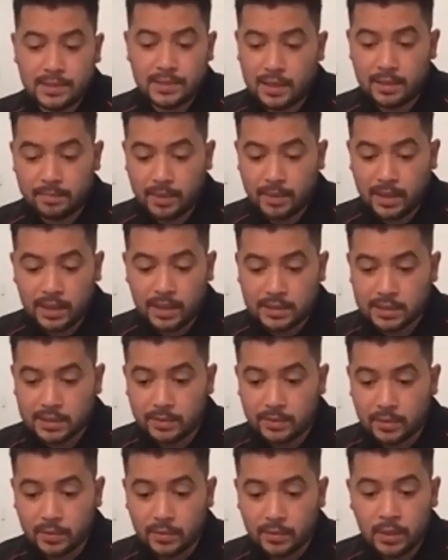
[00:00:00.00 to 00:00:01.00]

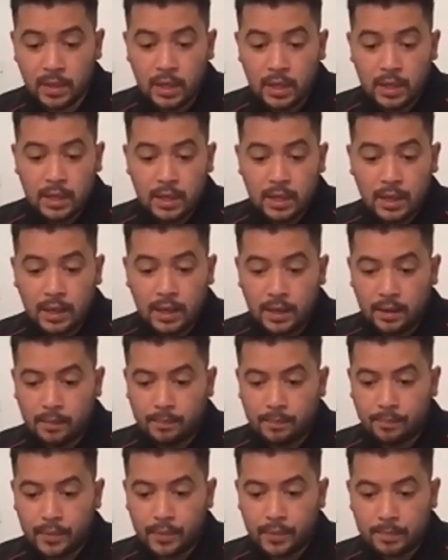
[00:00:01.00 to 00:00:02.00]
basketball.
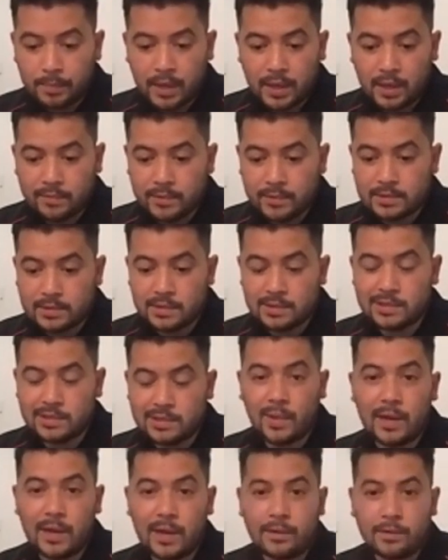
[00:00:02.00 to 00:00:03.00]
Part of it's the
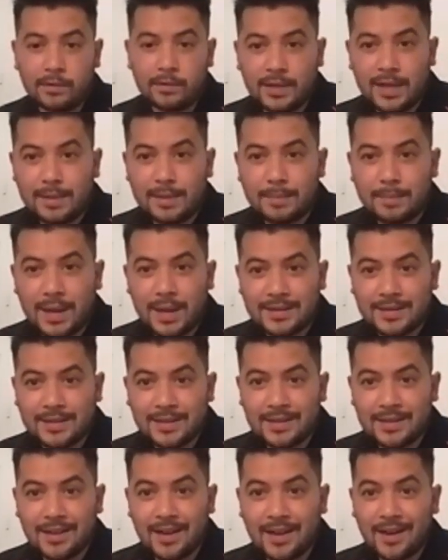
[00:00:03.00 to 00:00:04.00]
swagger of getting back to
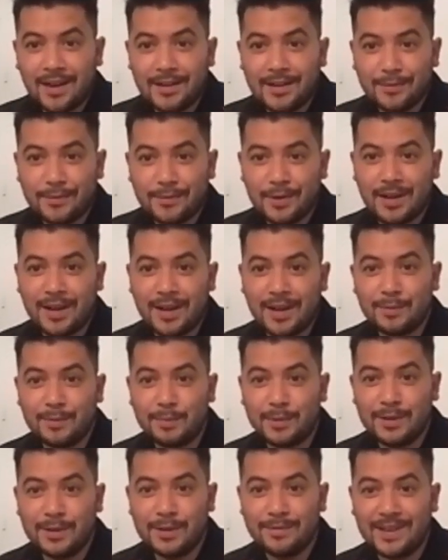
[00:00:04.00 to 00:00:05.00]
your car. You've got to have a
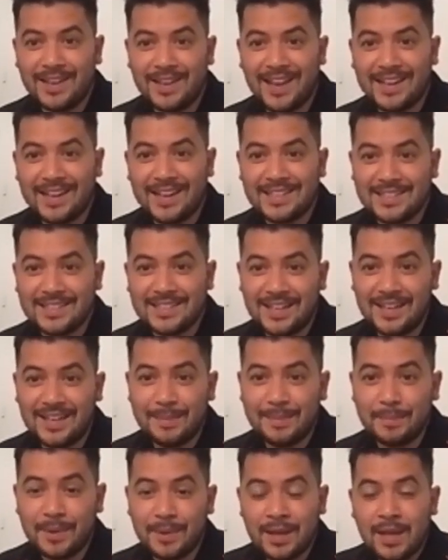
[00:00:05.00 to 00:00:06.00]
bit of a gangster
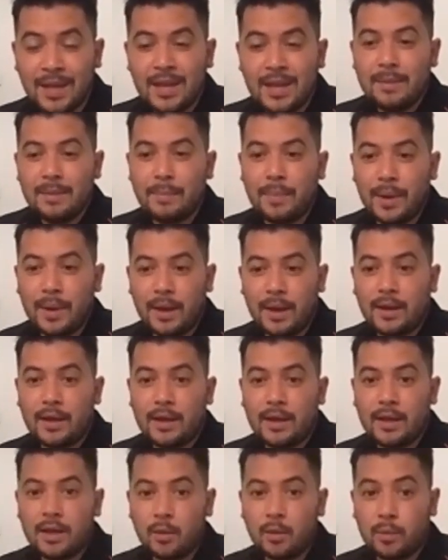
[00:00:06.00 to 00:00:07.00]
limp, but
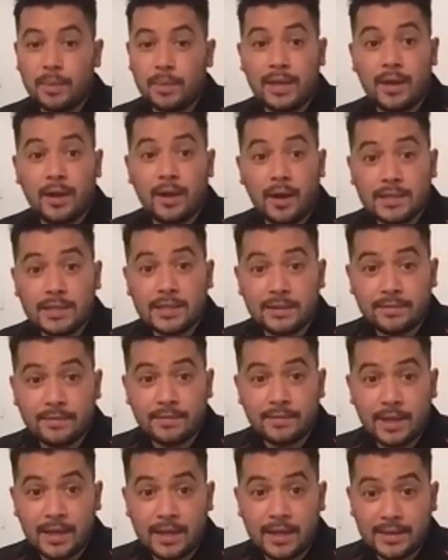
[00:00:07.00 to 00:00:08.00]
it would be nice if
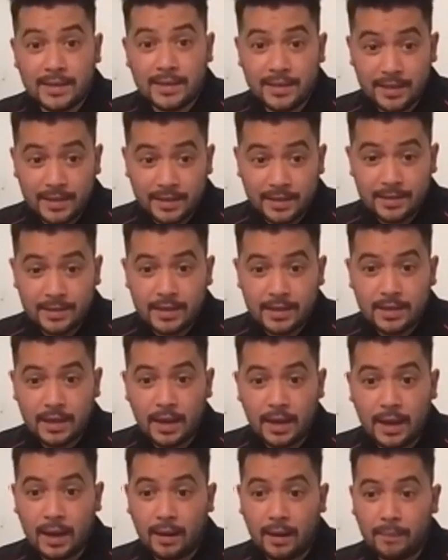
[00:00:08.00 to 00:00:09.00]
they didn't,
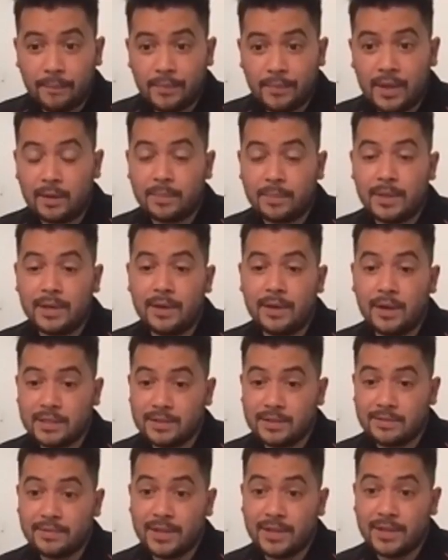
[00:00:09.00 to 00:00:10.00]
and it'd be nice
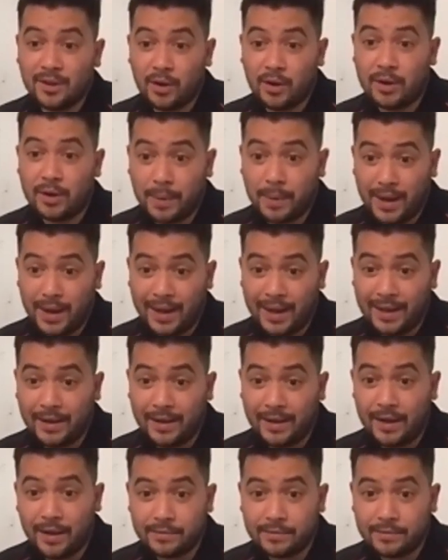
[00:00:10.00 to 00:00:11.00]
if they're not in pain
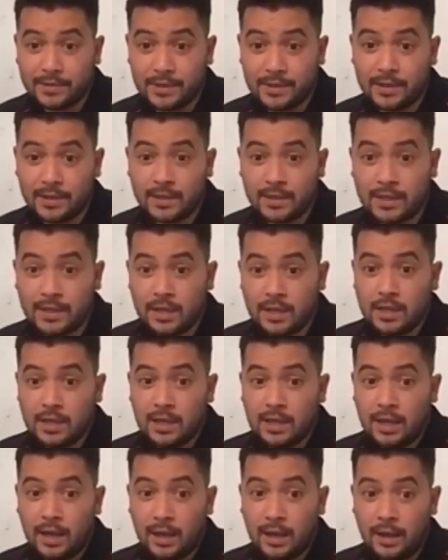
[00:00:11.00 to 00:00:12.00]
after
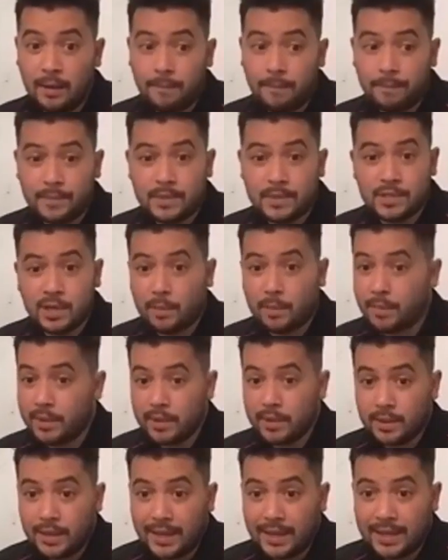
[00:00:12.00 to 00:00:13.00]

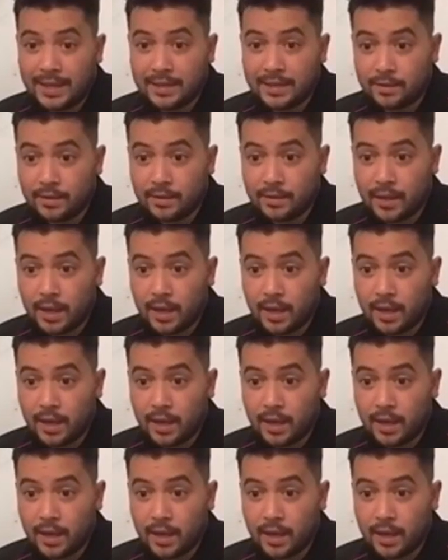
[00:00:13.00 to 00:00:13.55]
jumping and landing on the